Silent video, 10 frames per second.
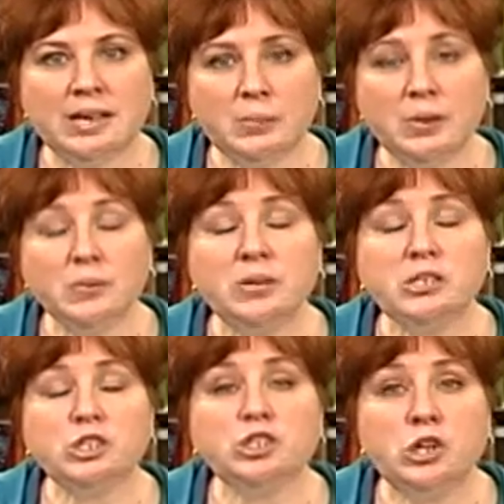what I want to
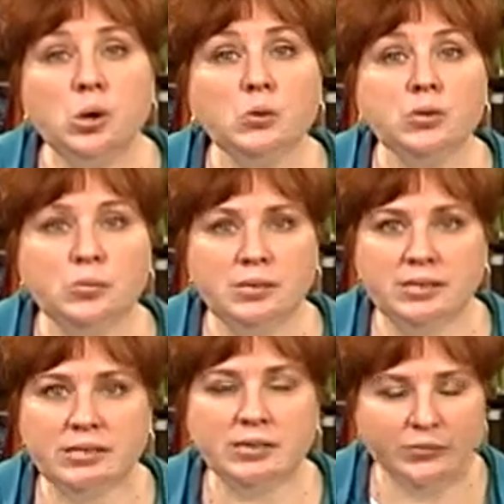show you in
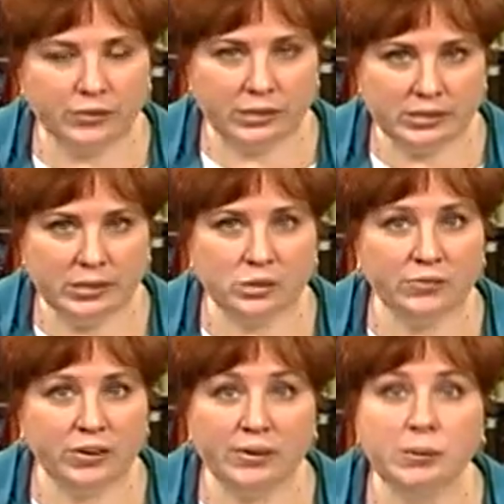the difference is
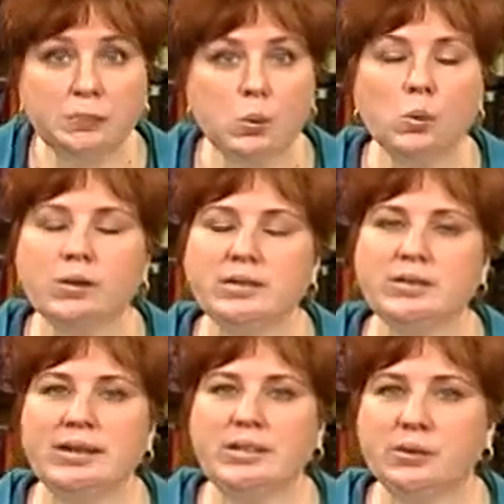very
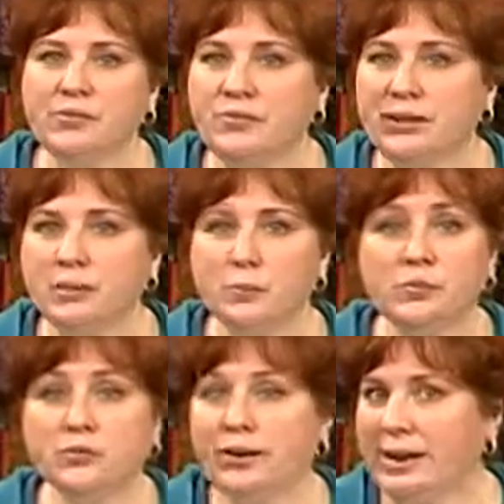important, and they're available
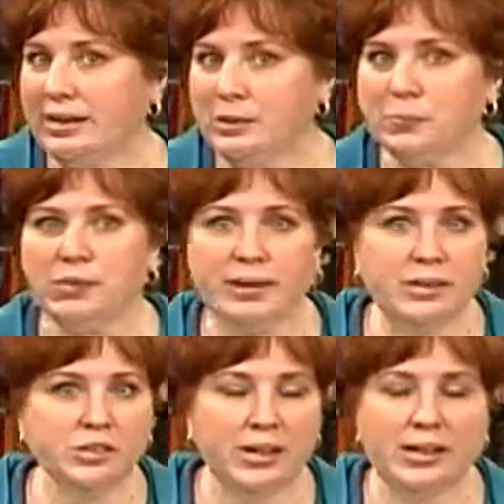for any
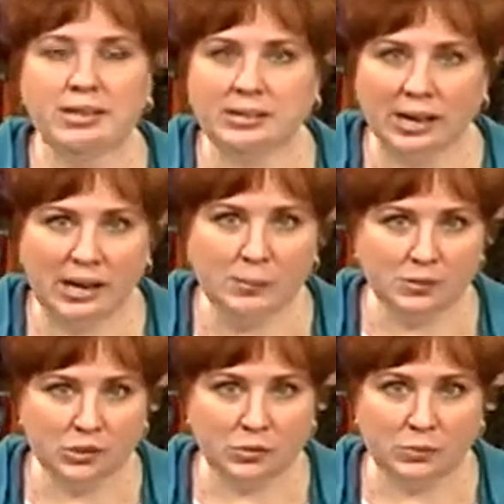brand or any type
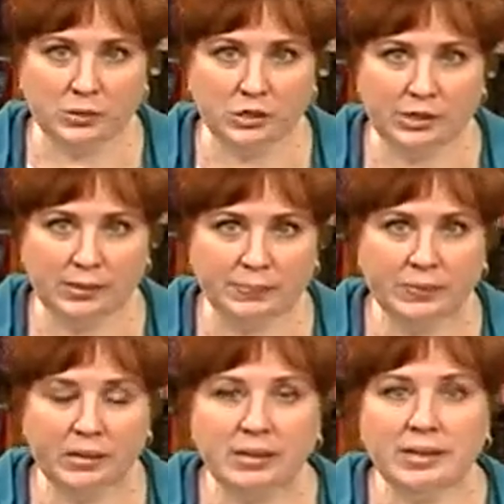of sewing machine.
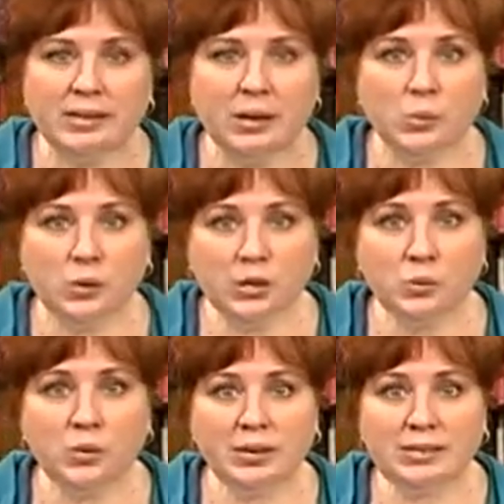Now what
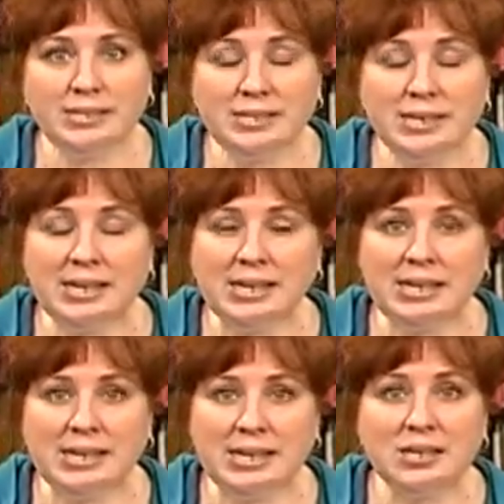you want to
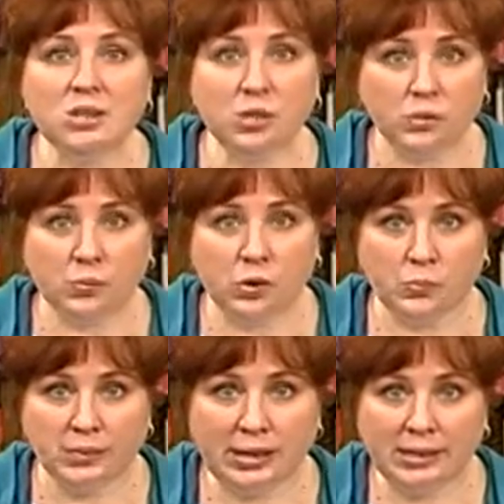see in the throat
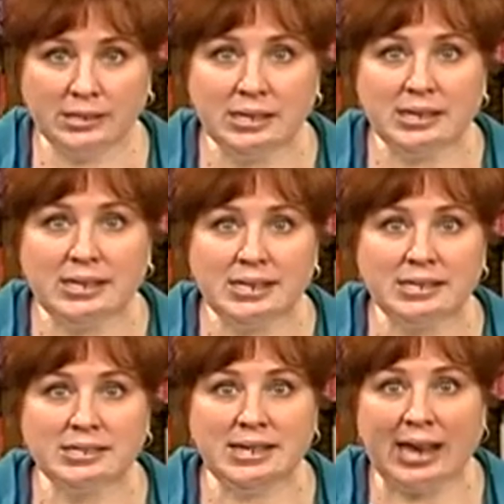plate
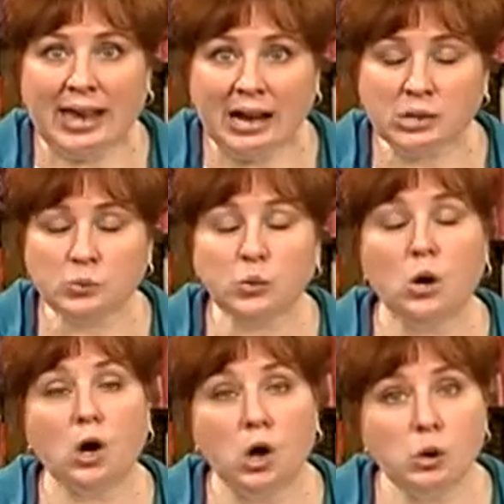is the
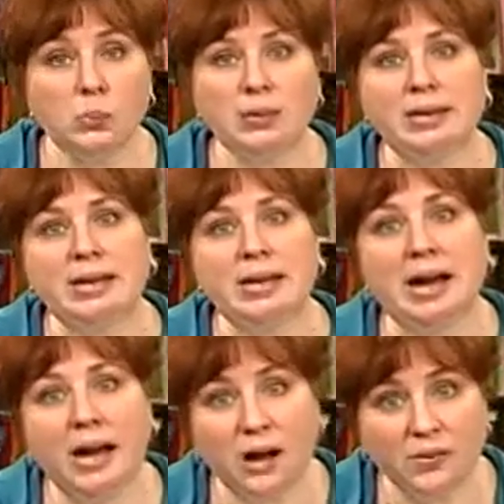actual opening
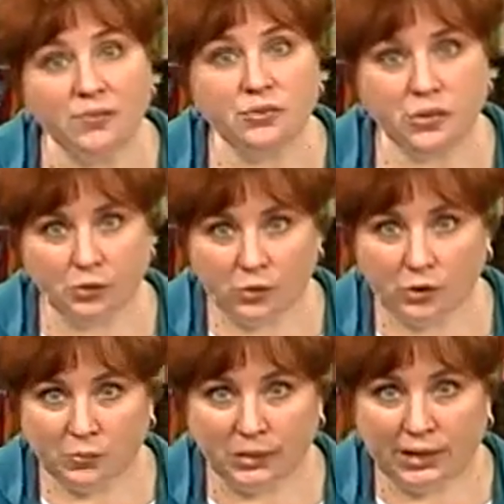of the
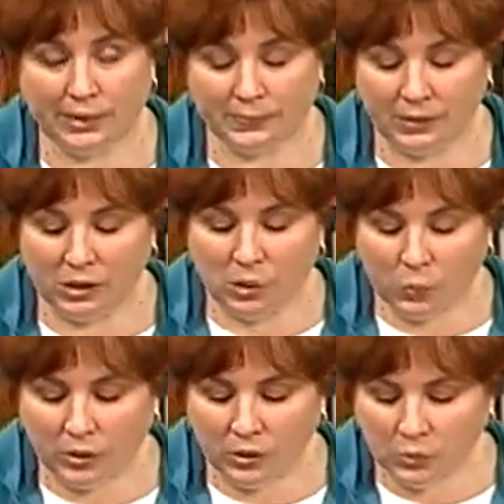throat plate.
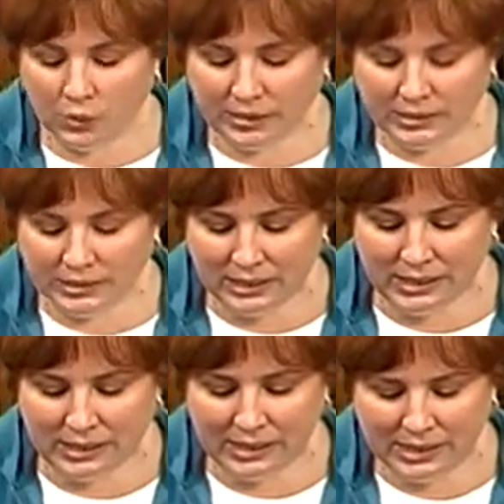What you want to
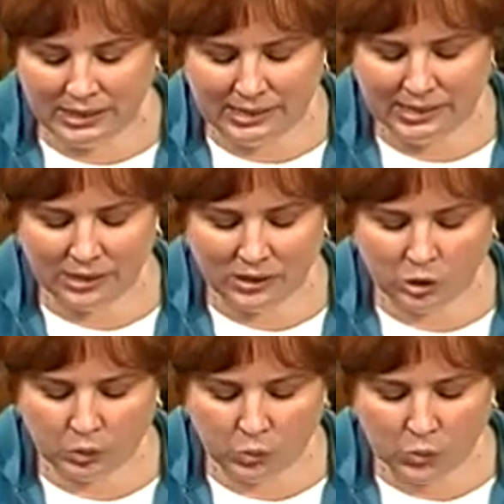see in
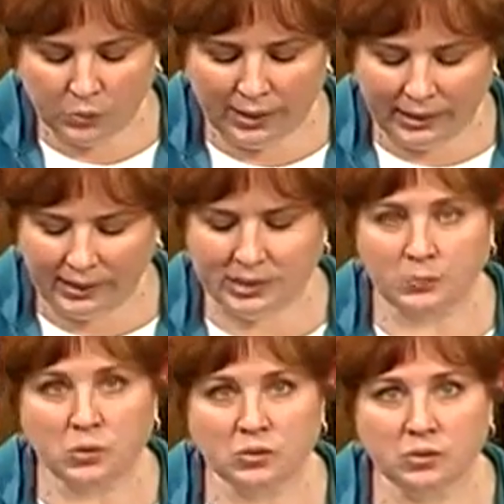the throat plate is
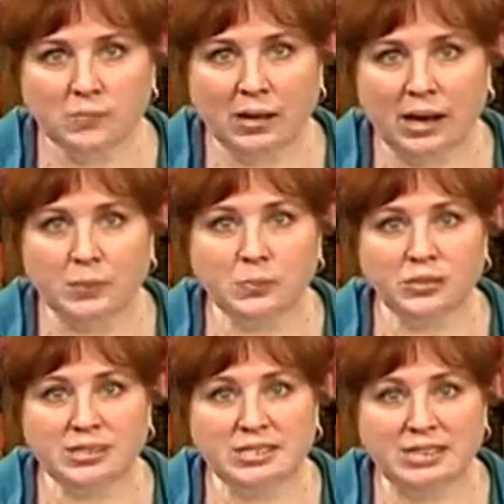most of them come
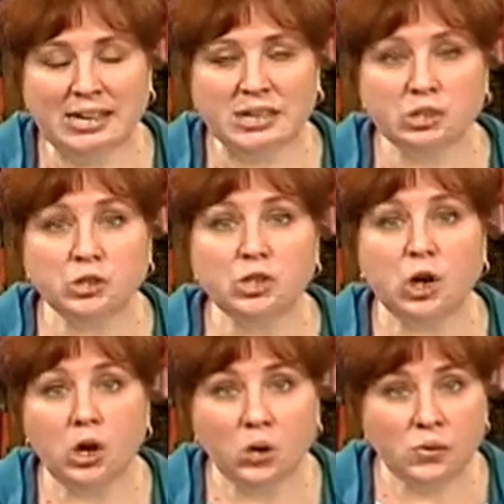with a standard
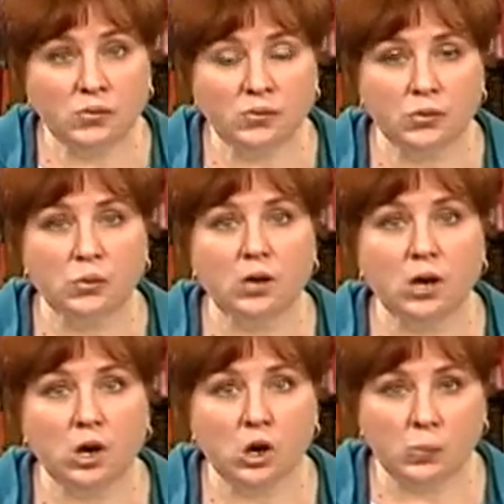oval
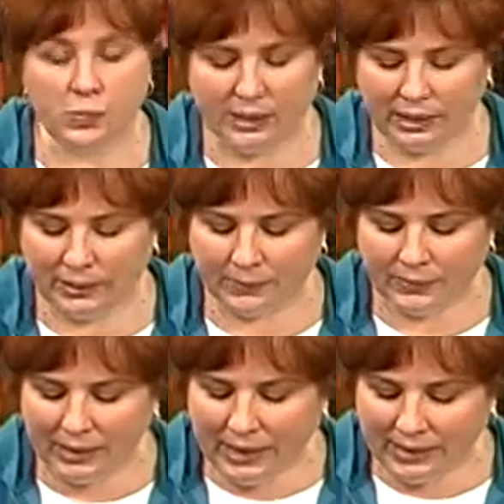opening,
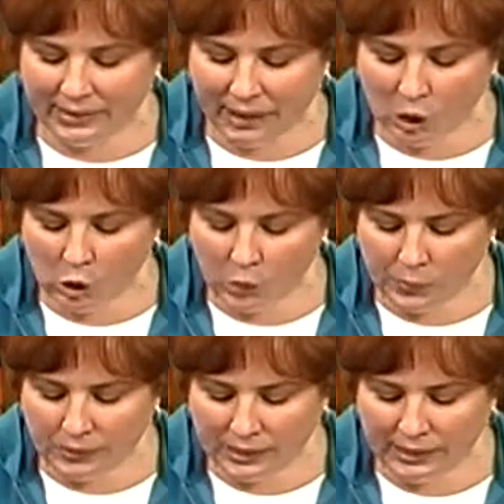and that
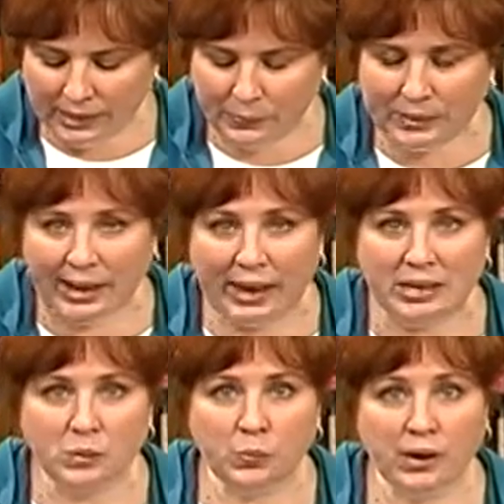opening can be
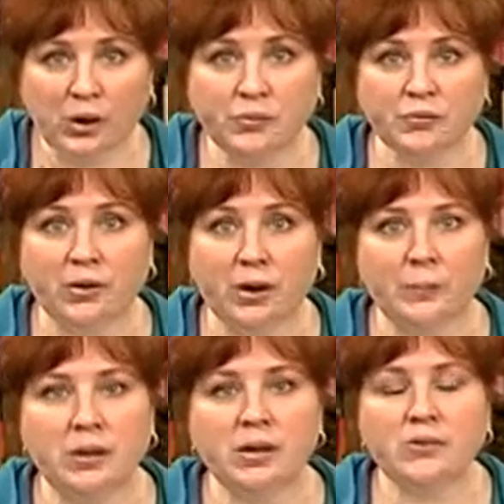anywhere
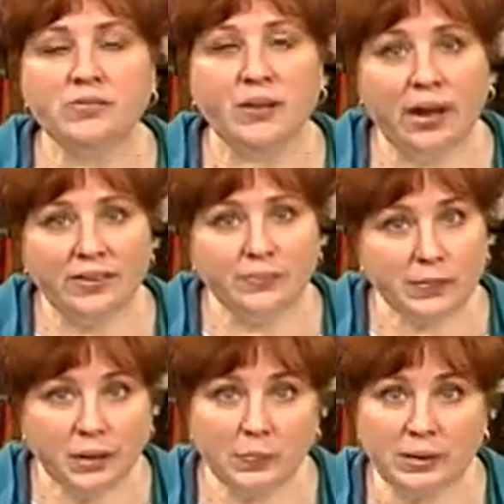from 5
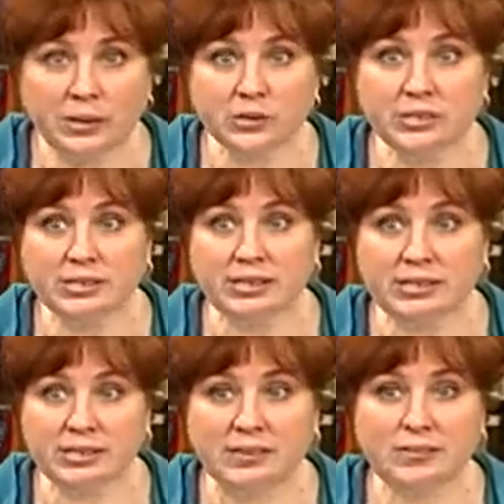millimeter to
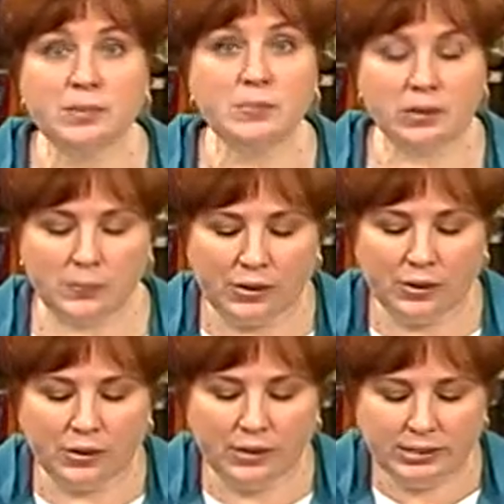7
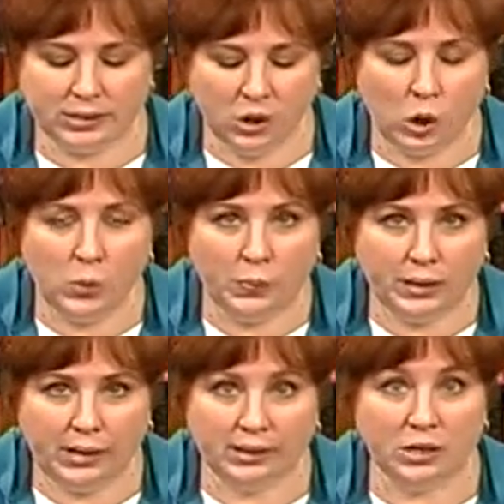millimeter, and it's an
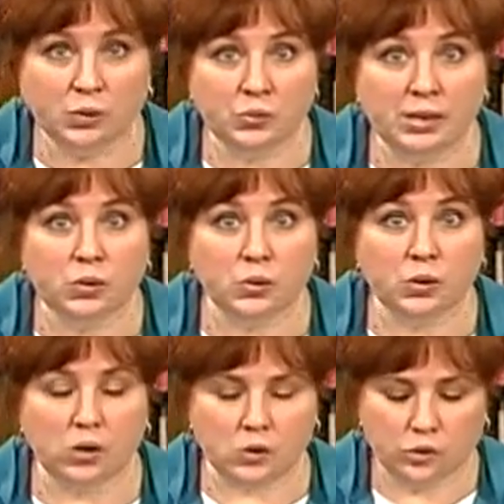opening that your needle
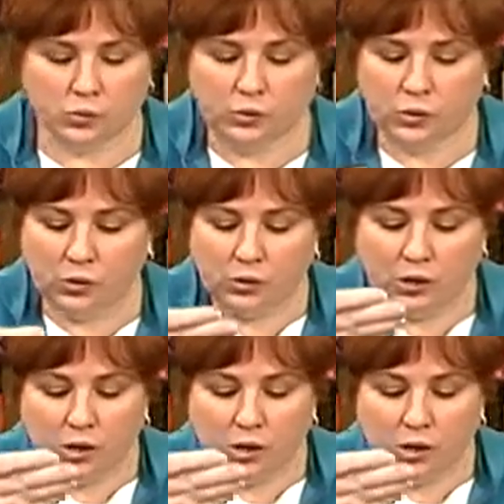goes through